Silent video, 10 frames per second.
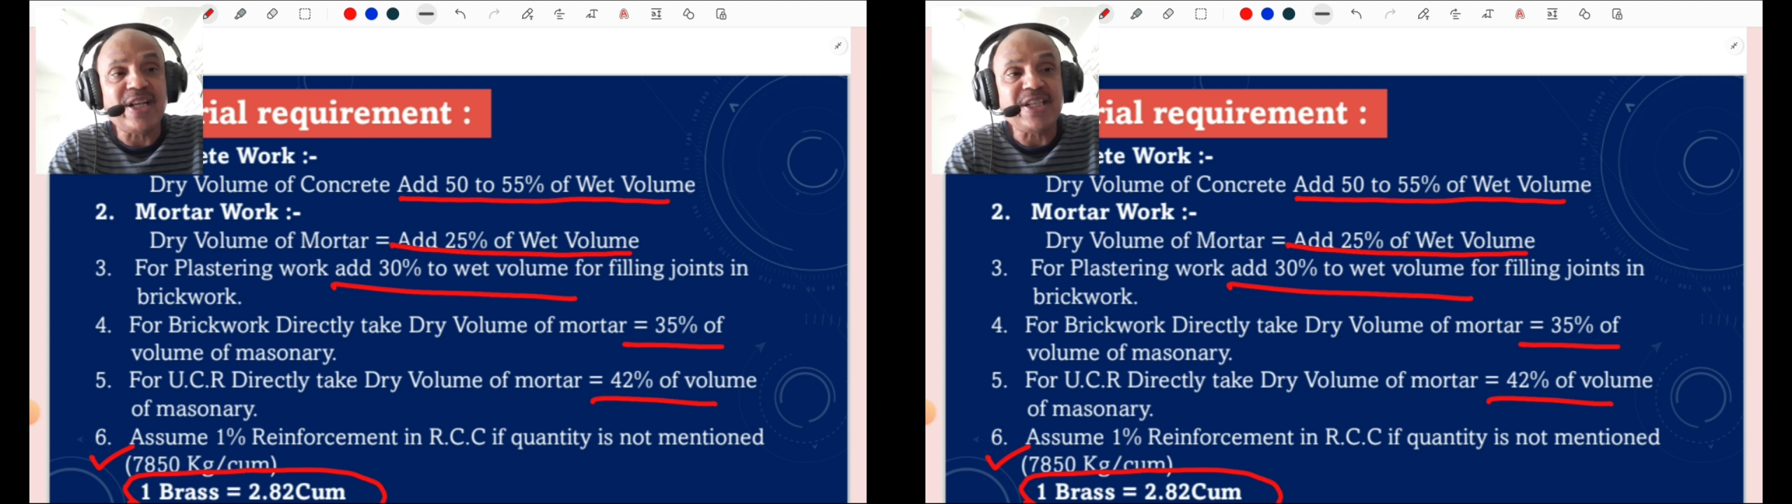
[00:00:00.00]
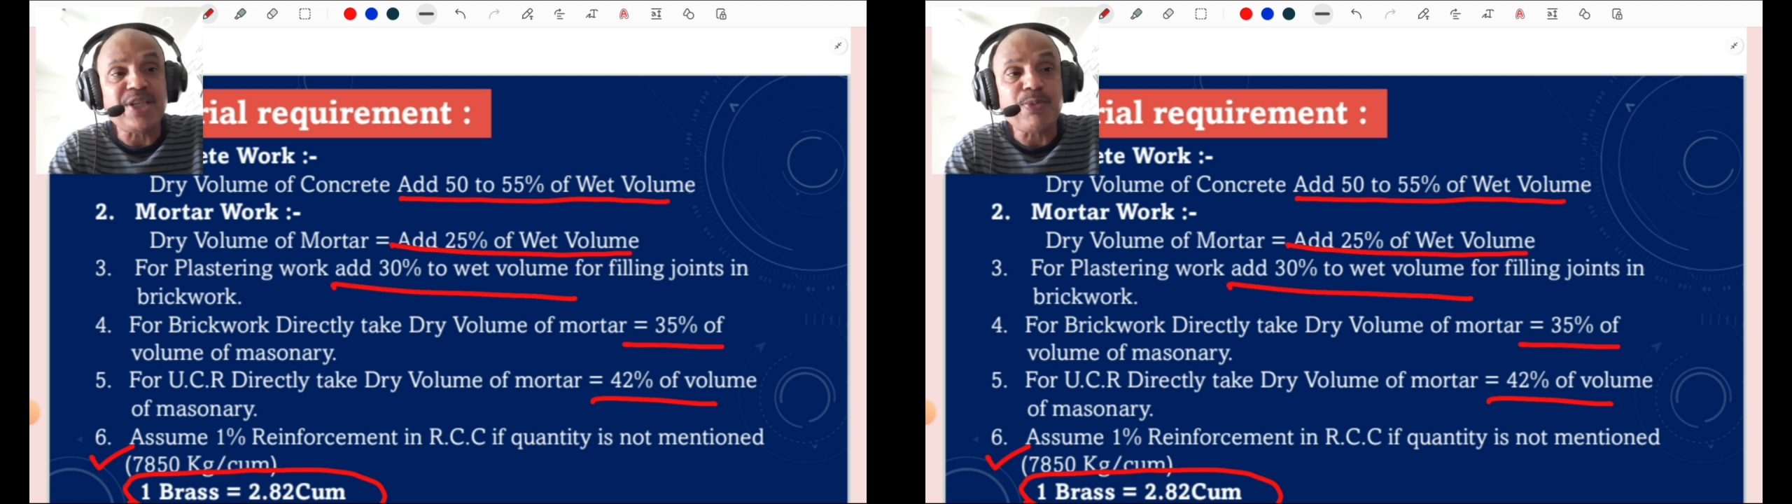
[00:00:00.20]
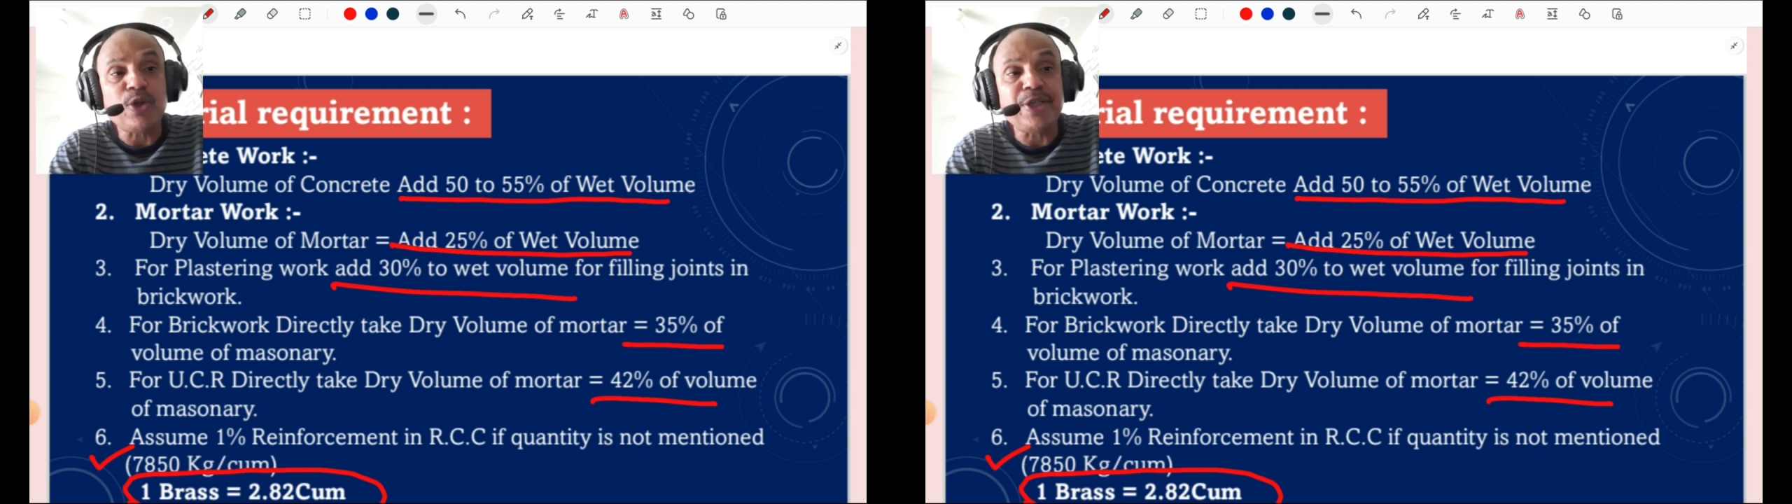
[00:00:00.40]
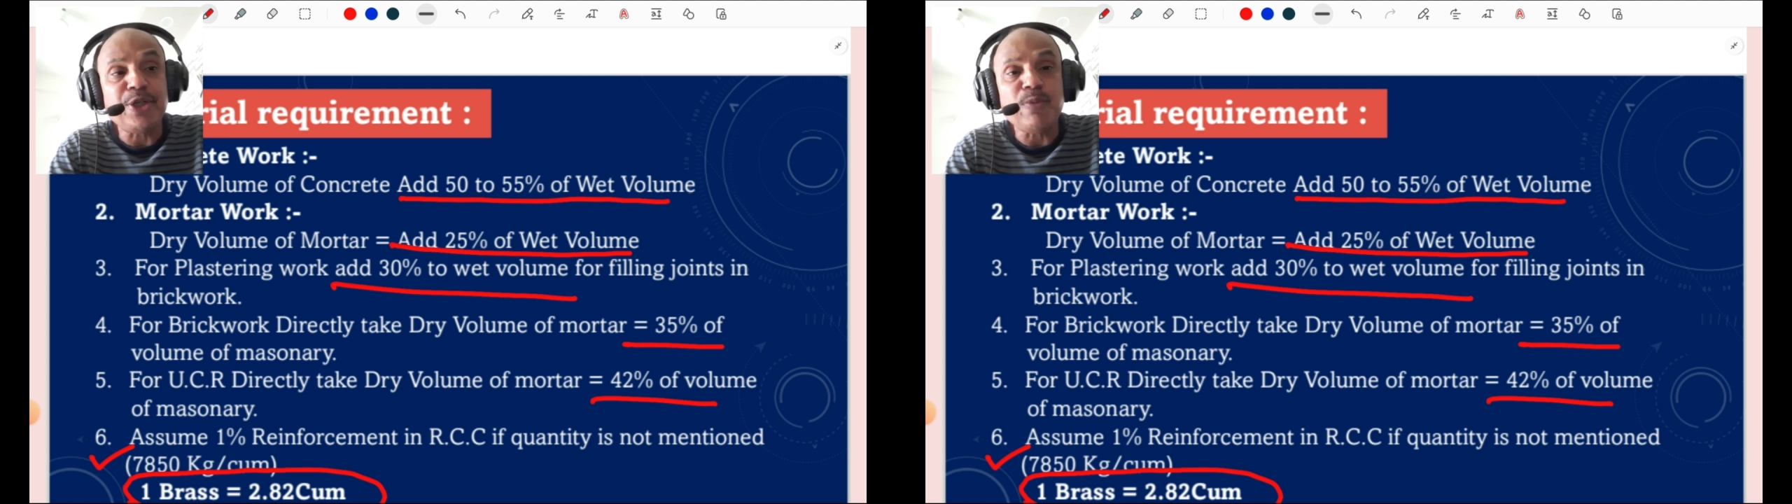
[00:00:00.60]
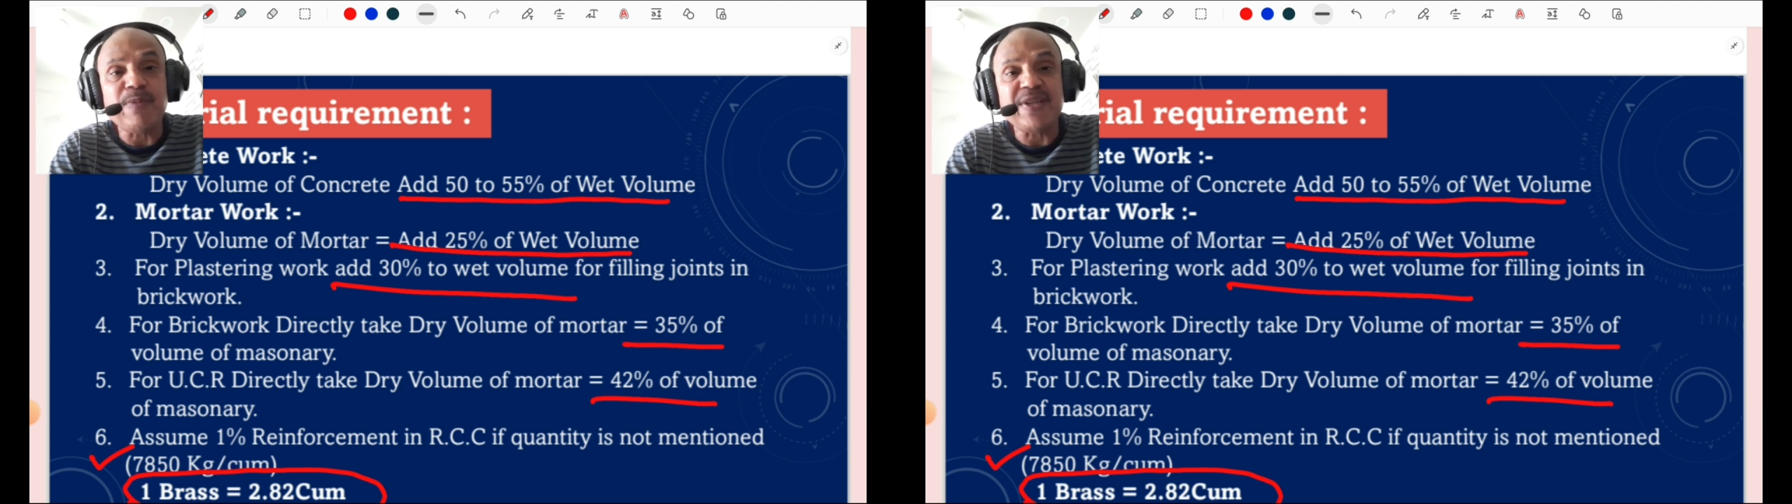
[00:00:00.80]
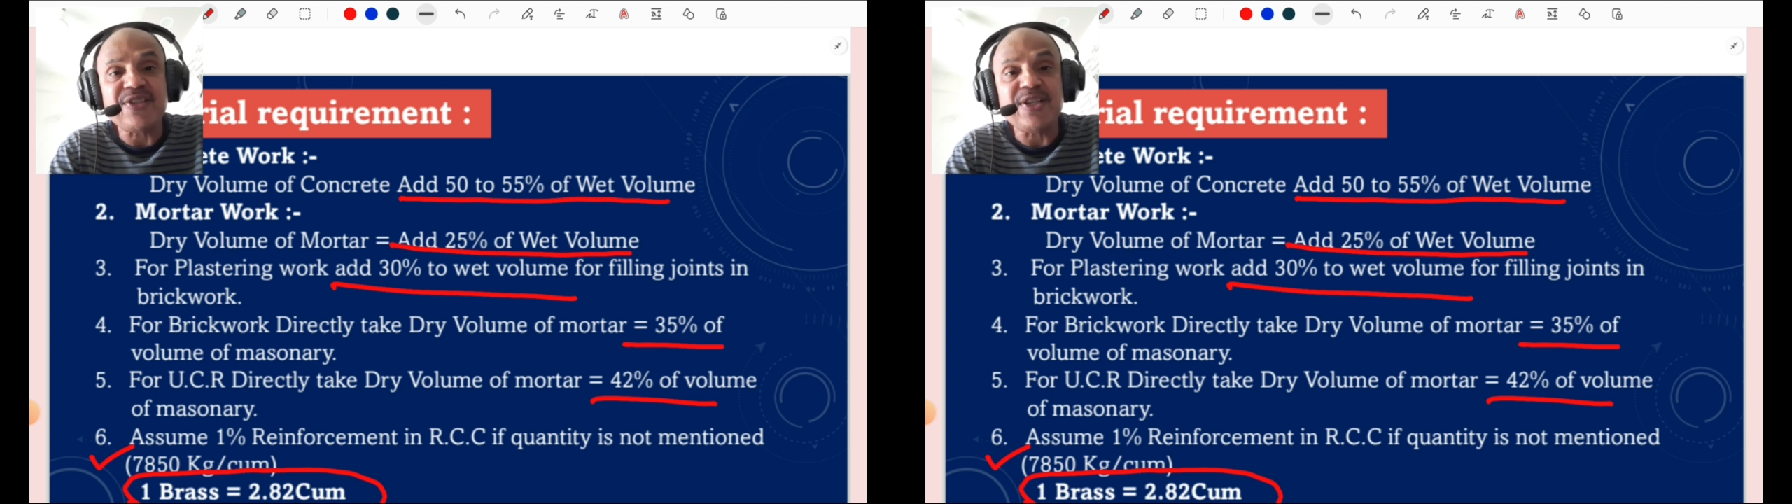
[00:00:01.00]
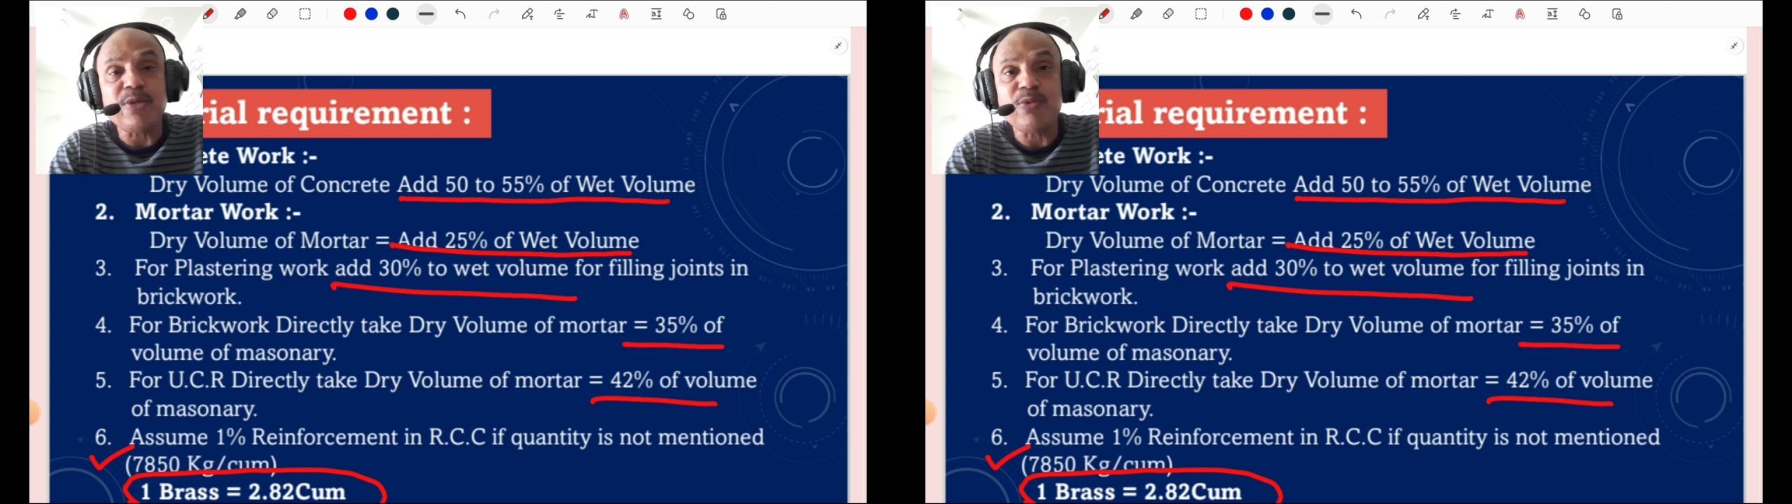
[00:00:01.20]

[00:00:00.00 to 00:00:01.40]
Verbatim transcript: That is forty-two percent